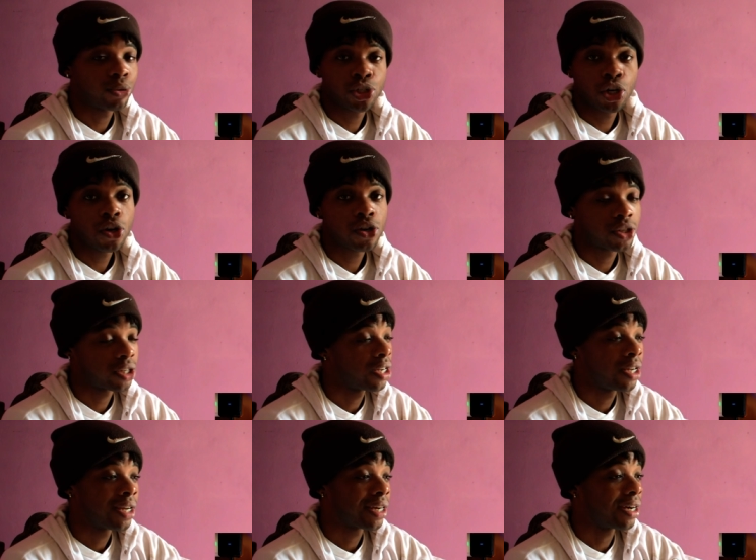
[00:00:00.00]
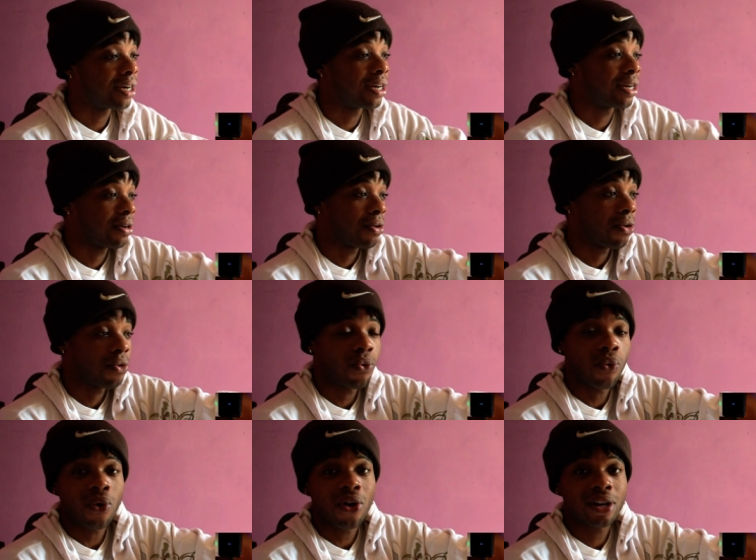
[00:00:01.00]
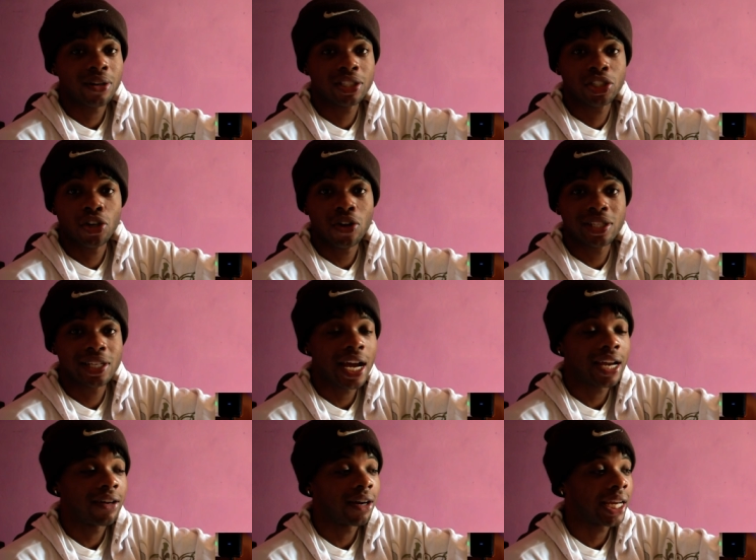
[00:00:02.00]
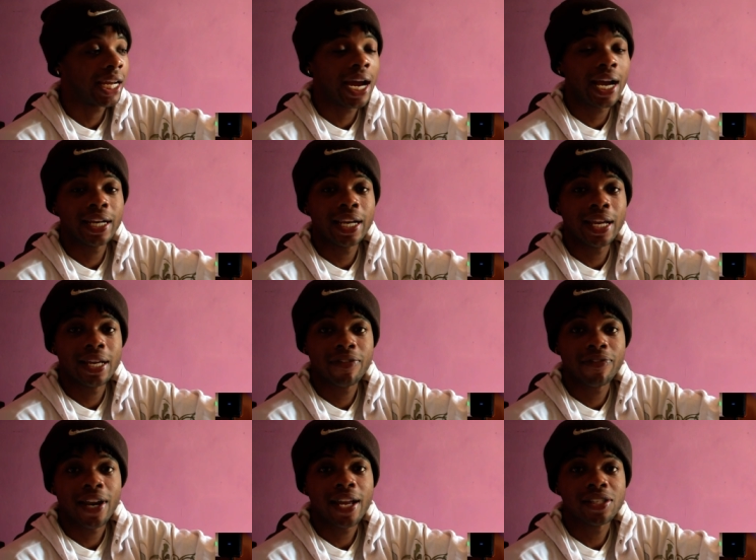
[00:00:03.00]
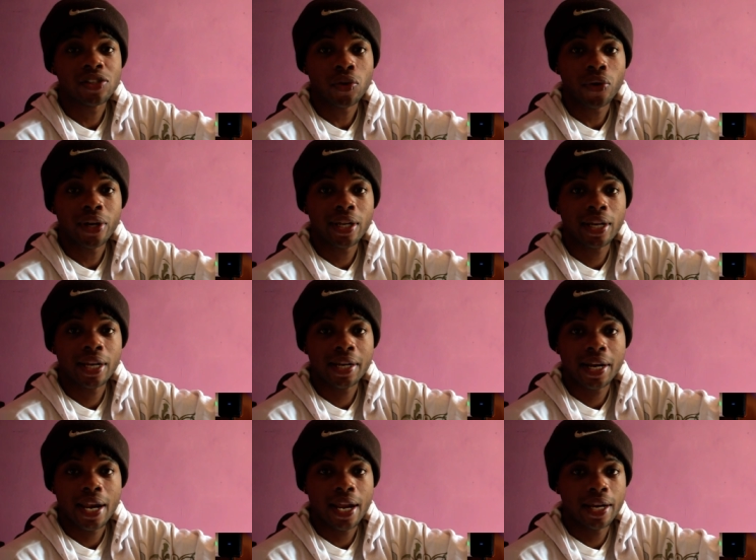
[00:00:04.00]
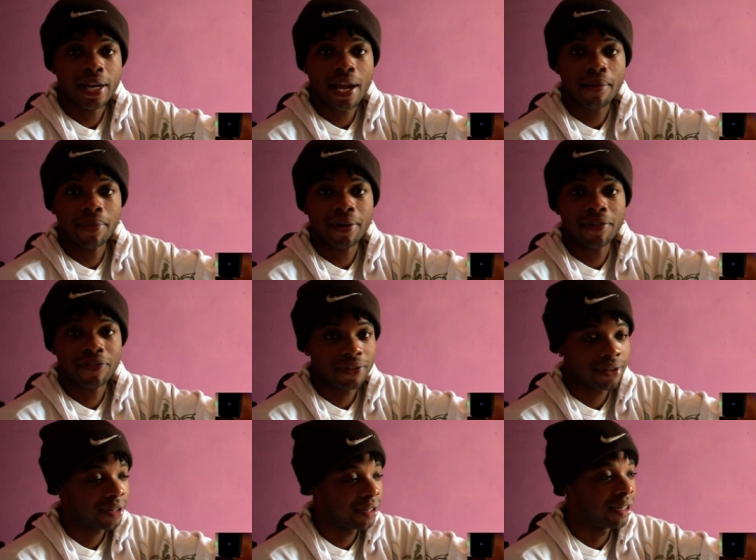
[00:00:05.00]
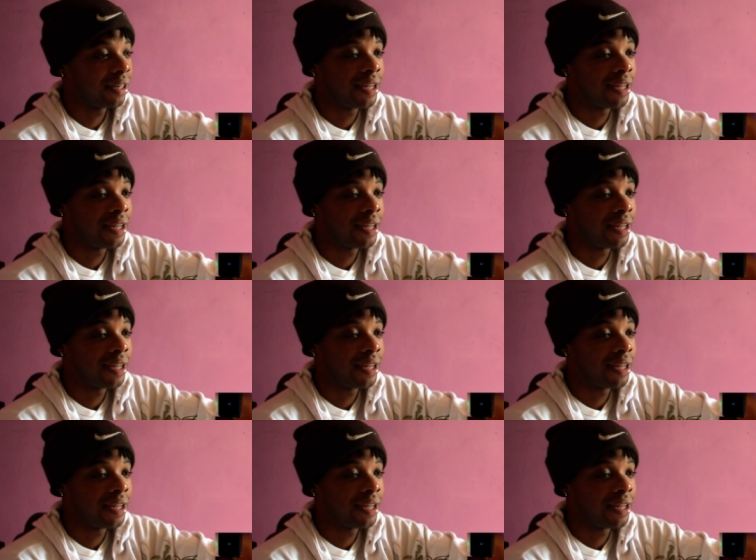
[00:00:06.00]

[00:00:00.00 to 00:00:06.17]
church, cause what church got a goddamn flat screen in that motherfucker?